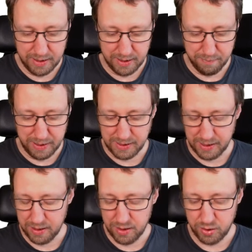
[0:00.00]
the
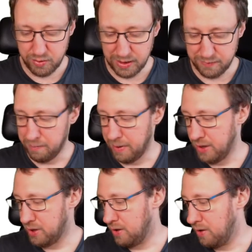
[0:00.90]
basic
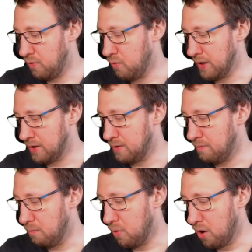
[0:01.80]
transformation once
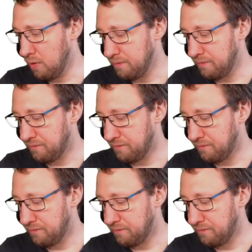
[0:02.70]
more.